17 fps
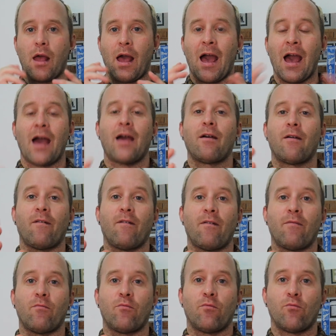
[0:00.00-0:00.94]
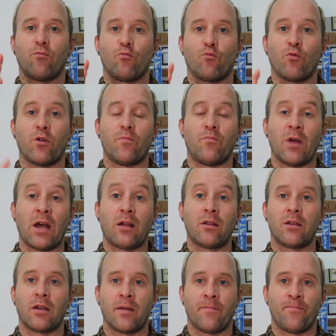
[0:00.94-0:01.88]
at
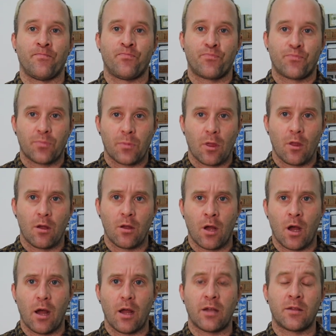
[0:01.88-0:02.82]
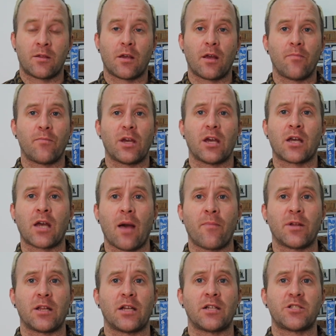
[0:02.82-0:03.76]
Rebellion. It's going to be a
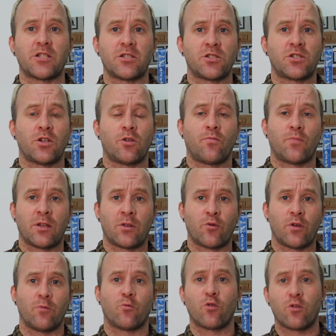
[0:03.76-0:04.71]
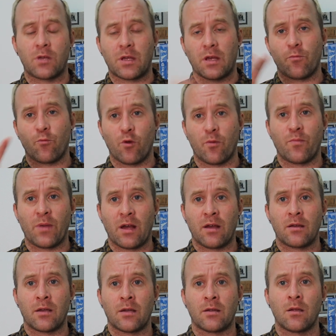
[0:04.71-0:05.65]
combination show between Roots and
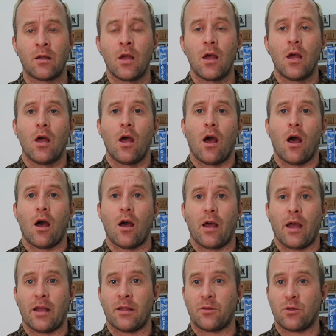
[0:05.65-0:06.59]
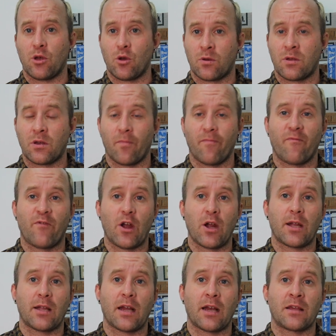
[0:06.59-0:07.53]
Rebellion, and there's some
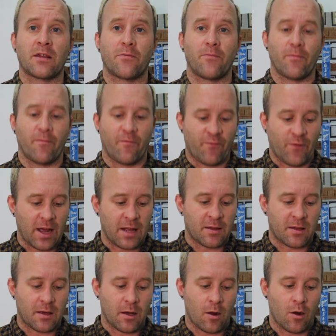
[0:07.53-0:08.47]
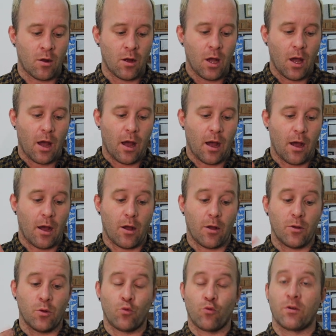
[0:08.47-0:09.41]
very nice fights there.
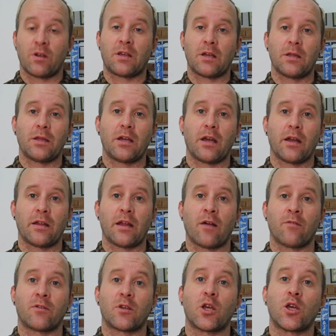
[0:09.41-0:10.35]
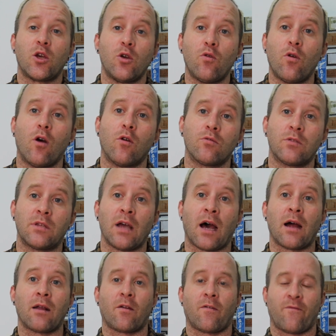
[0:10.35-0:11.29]
Recently announced Hugh
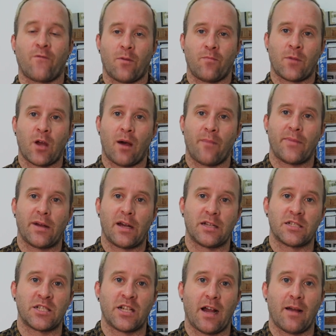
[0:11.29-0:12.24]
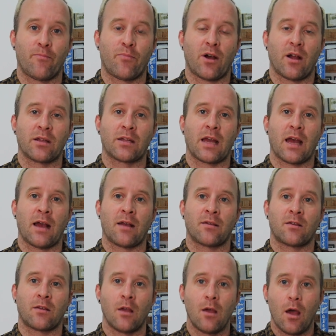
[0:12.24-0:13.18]
O'Donnell from Combat Chat
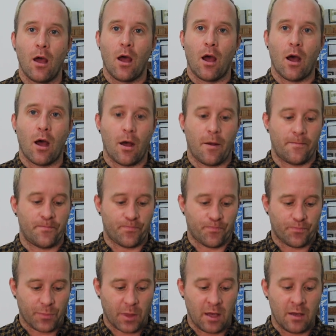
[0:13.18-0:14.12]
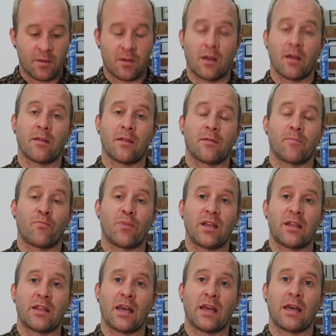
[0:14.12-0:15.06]
Podcast is going to
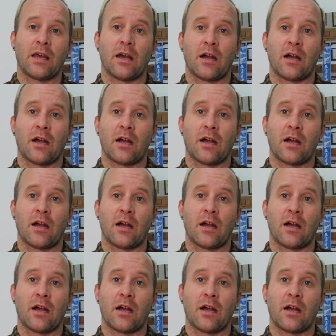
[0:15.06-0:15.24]
be taking